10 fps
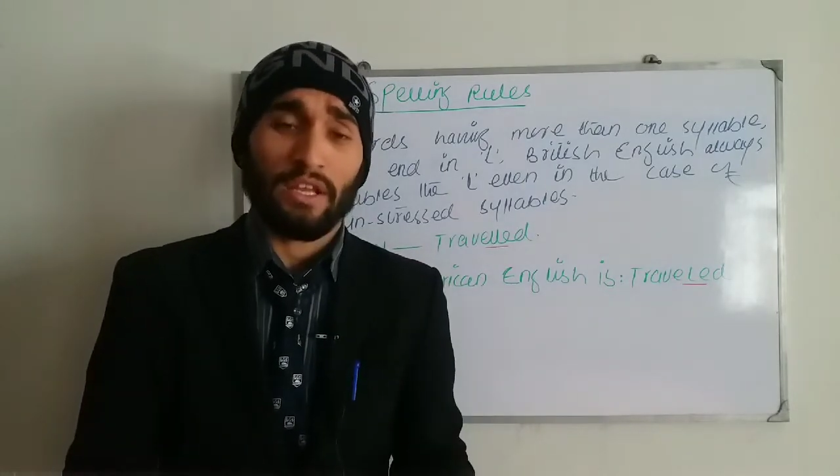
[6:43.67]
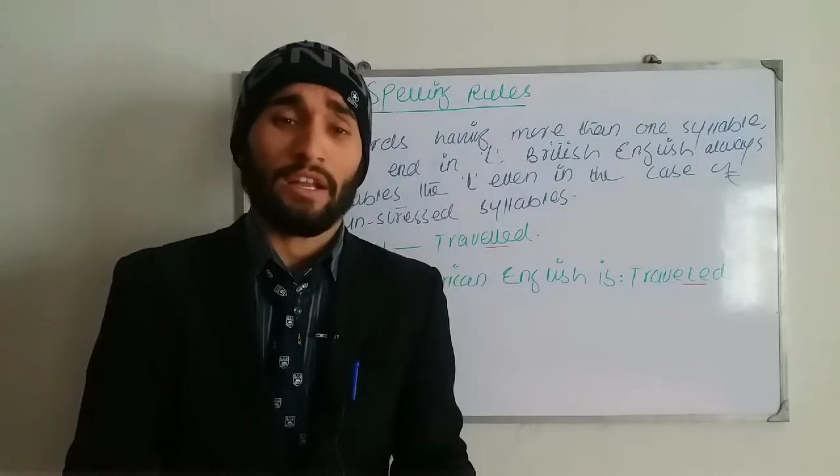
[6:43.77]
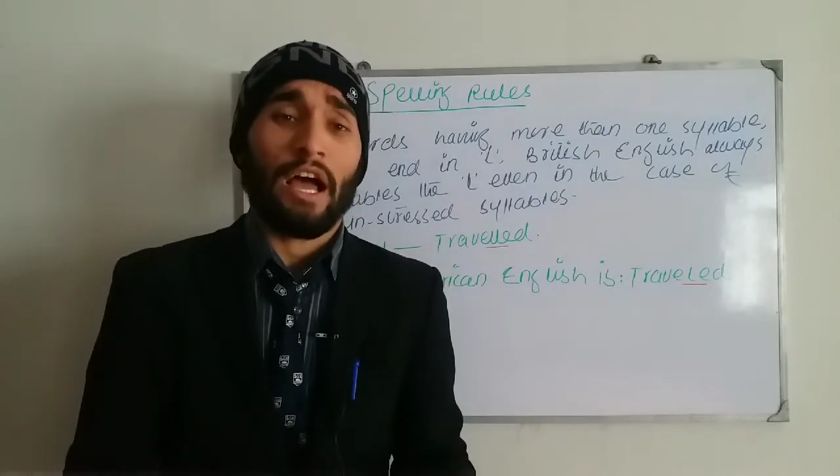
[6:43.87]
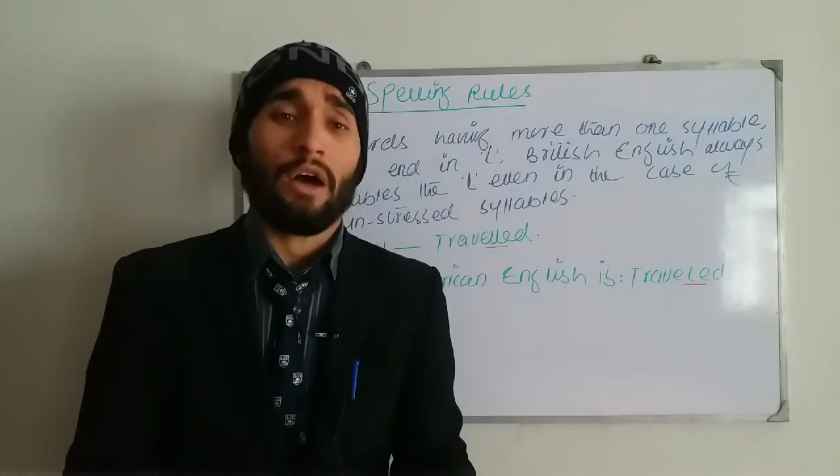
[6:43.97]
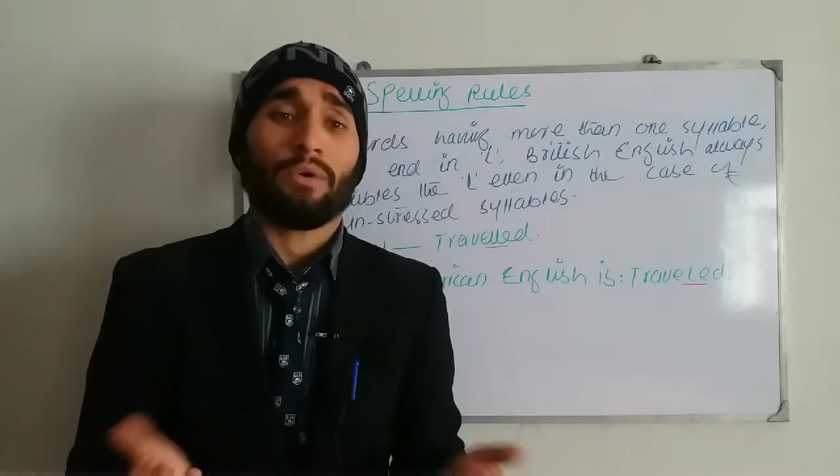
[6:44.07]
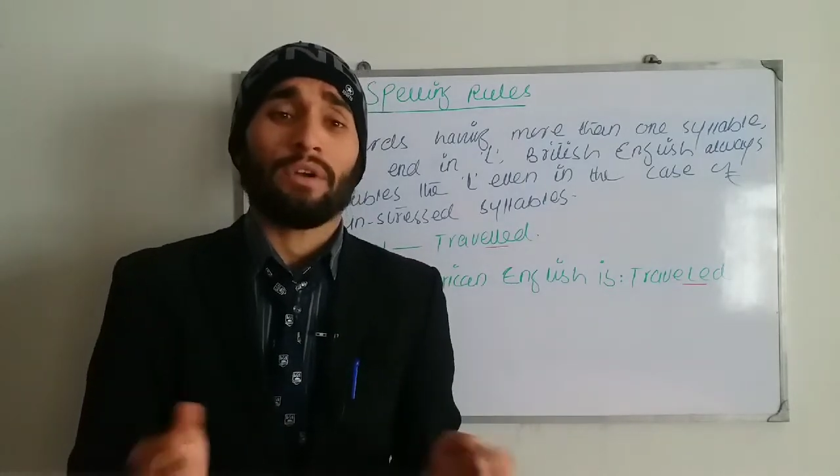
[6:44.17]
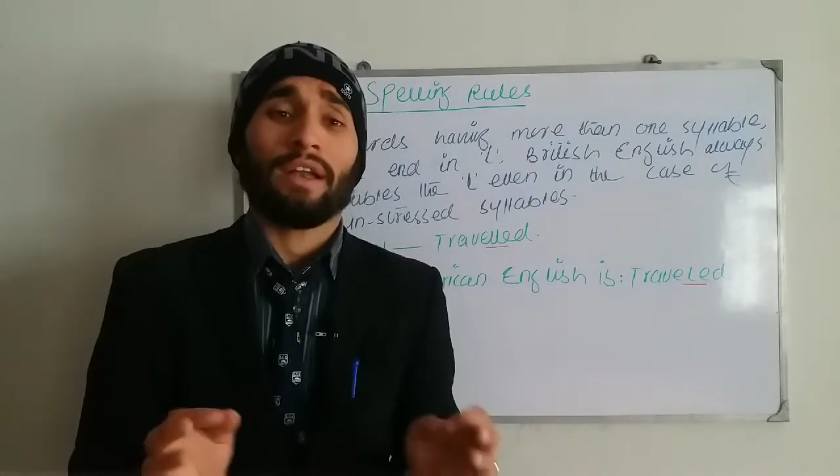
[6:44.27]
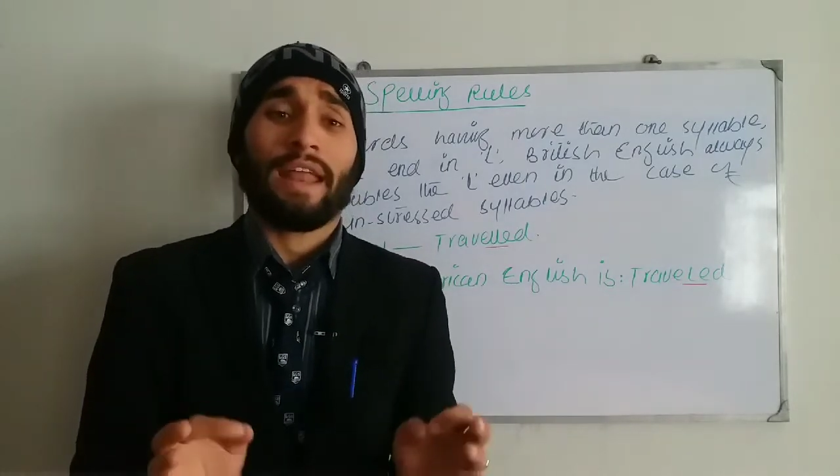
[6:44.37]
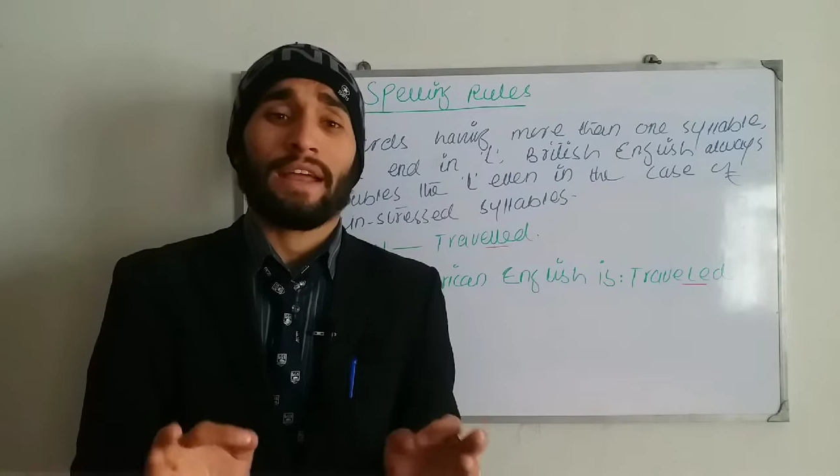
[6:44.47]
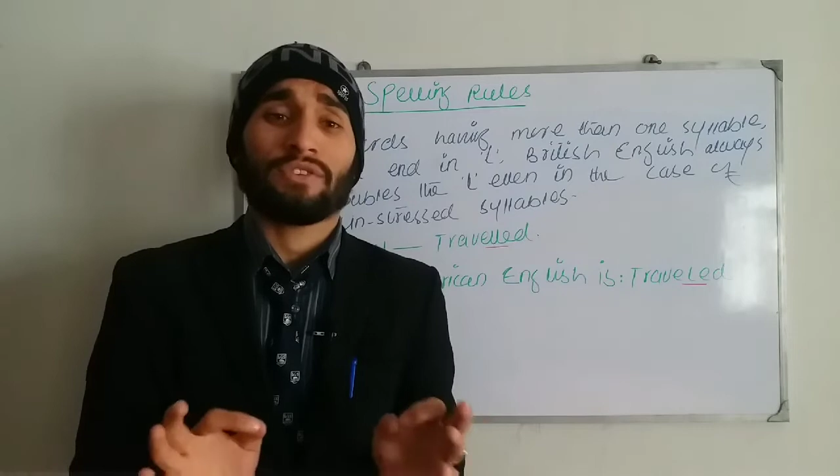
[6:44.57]
in
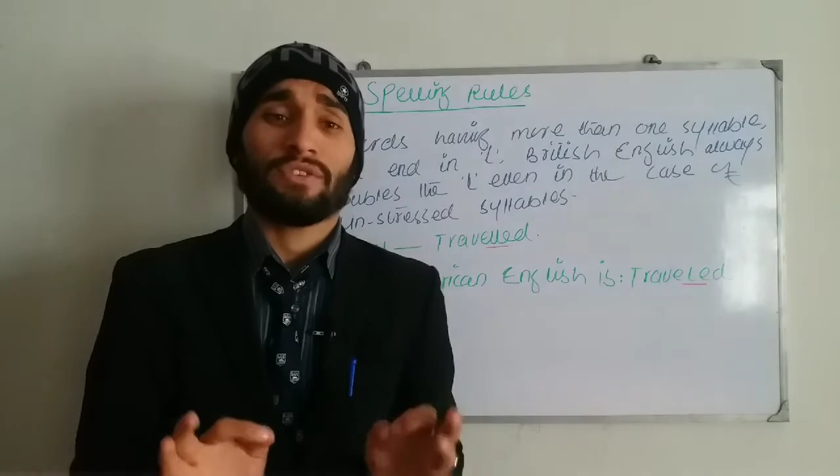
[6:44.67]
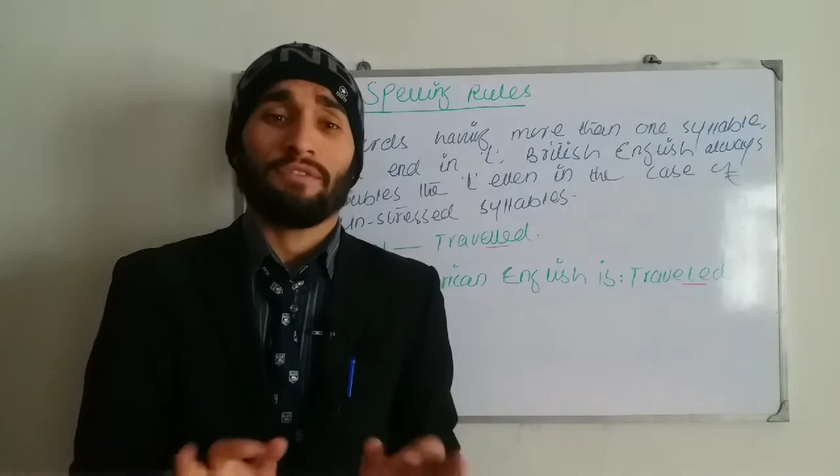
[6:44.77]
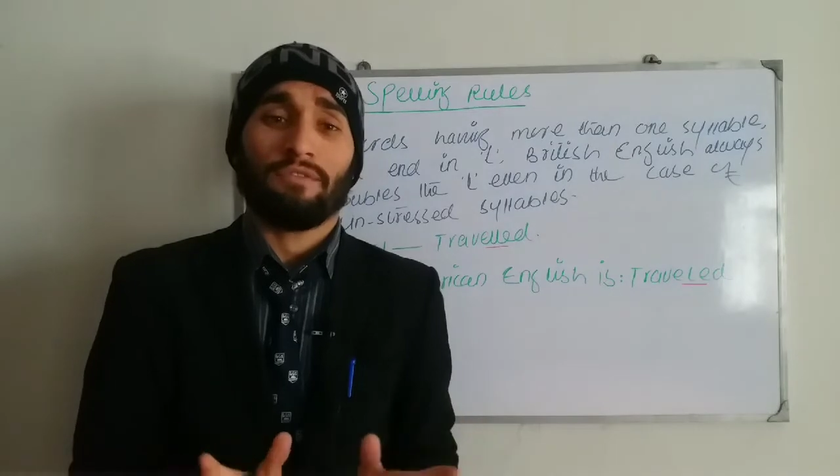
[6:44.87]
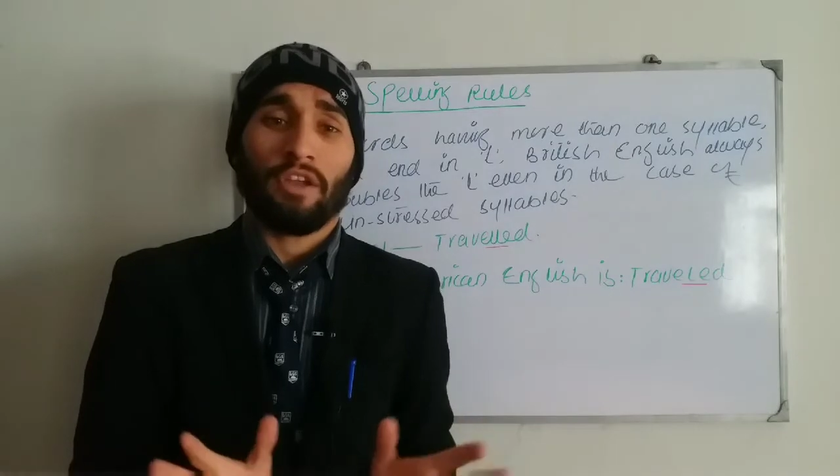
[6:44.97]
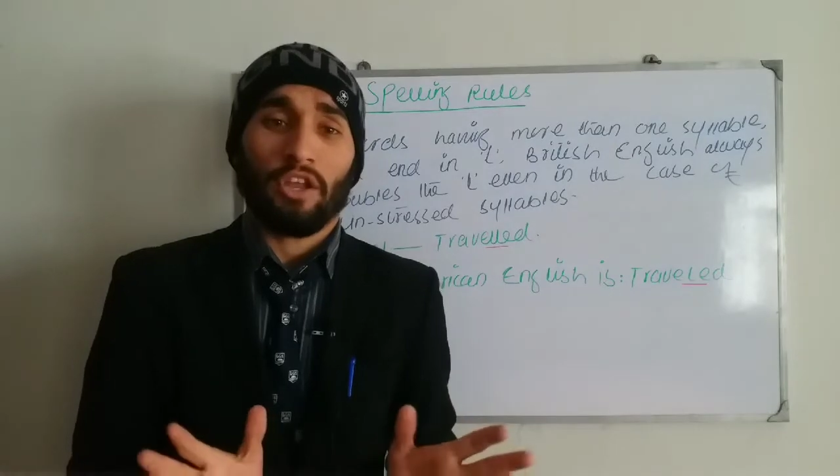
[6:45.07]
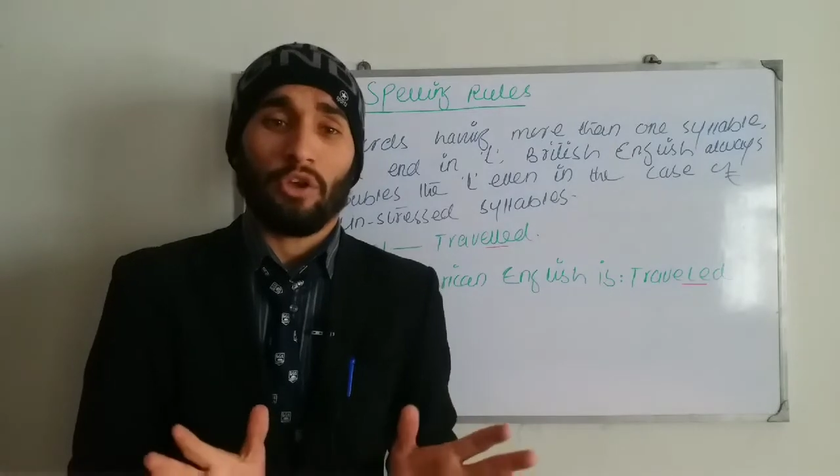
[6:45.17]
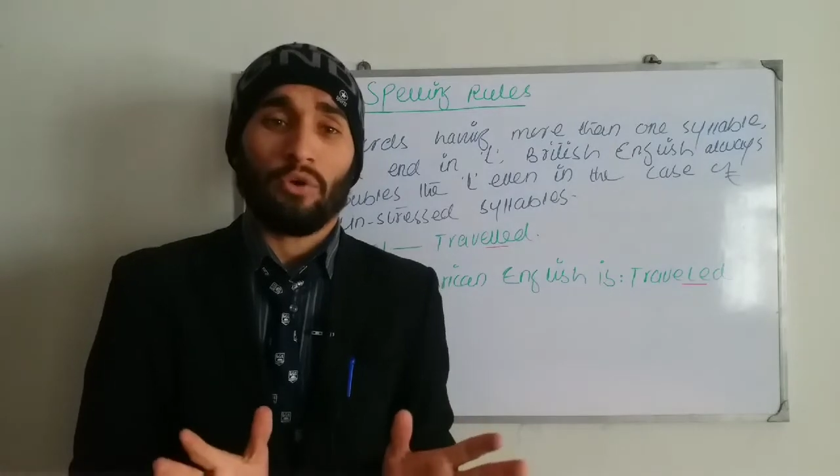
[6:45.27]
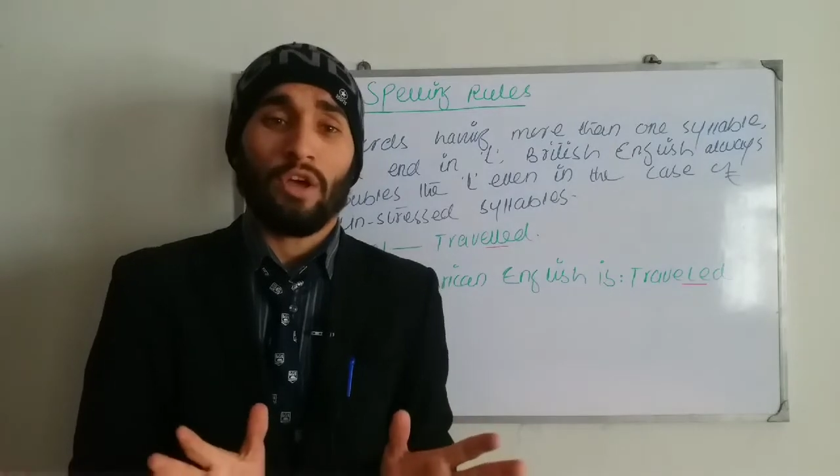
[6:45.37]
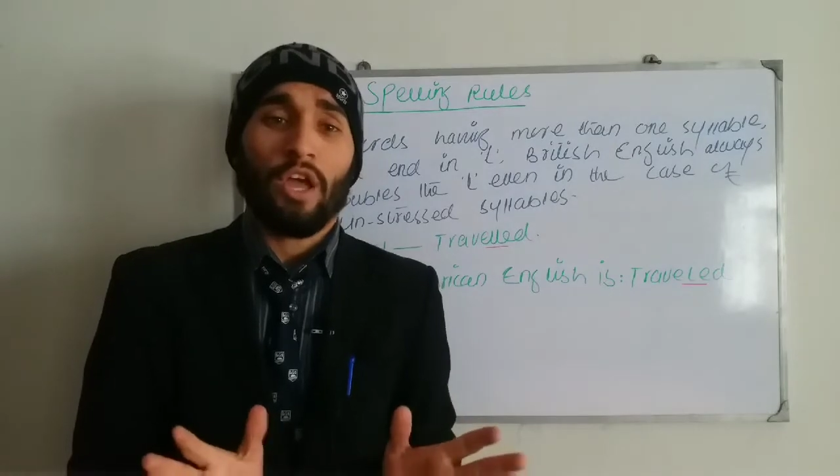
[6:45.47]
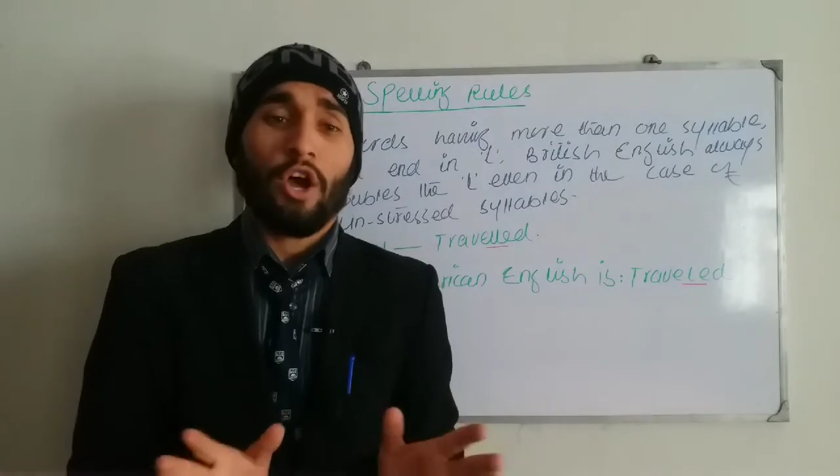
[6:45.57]
our next video.